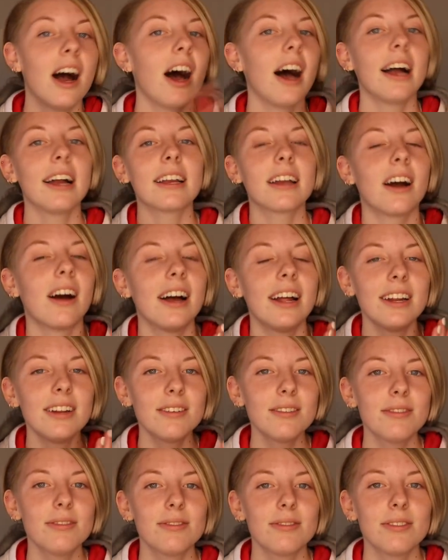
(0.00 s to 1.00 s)
I kind
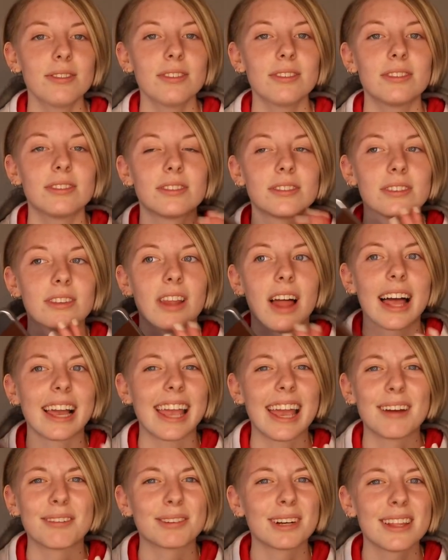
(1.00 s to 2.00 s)
of like
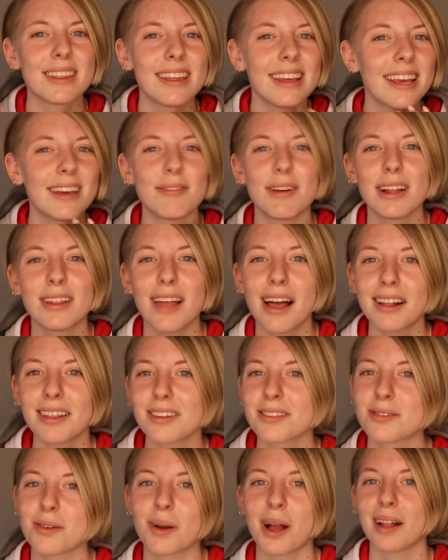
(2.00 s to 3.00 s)
everything. If I like the
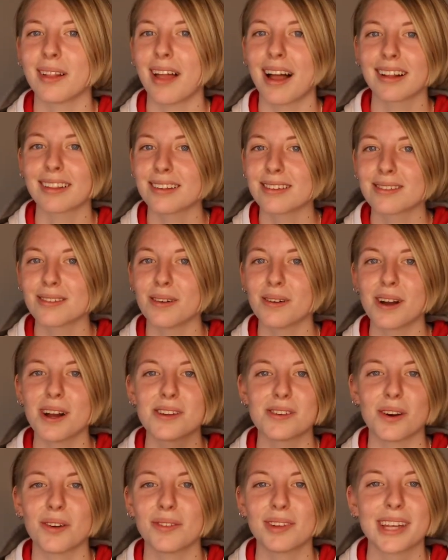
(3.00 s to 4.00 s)
song, I like the song. I
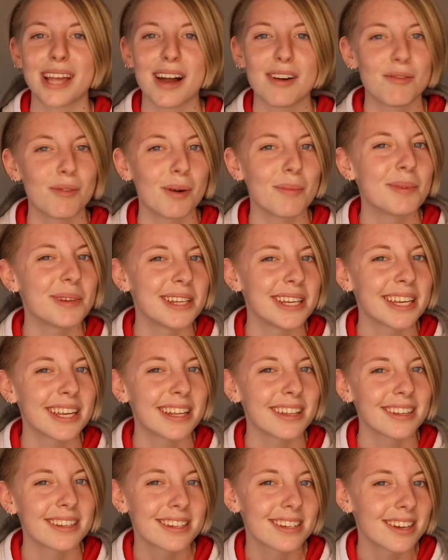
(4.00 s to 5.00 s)
don't really have one
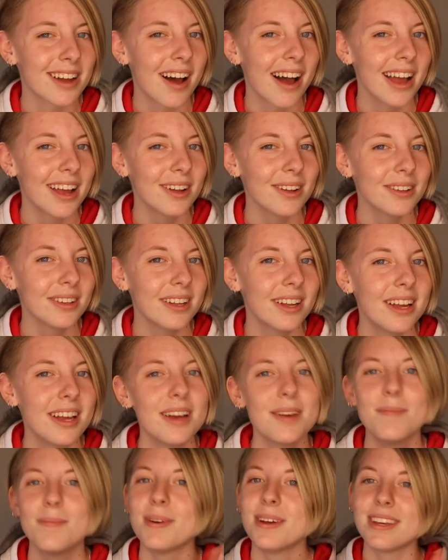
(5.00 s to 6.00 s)
particular style,
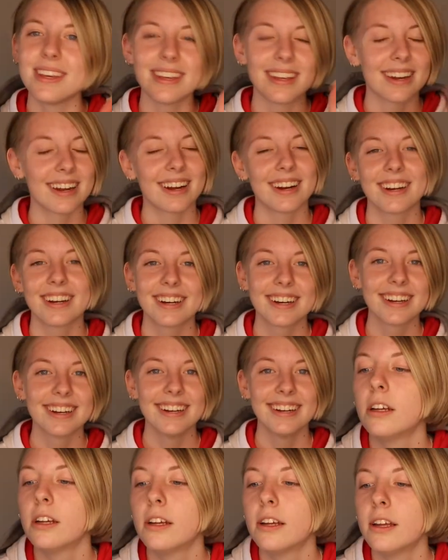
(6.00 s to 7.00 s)
but you know.
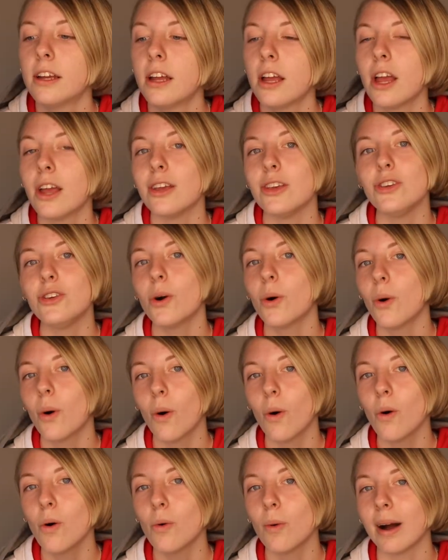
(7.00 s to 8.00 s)
You're
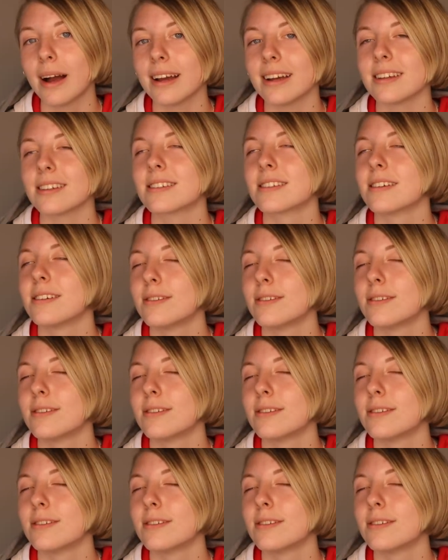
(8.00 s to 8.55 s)
always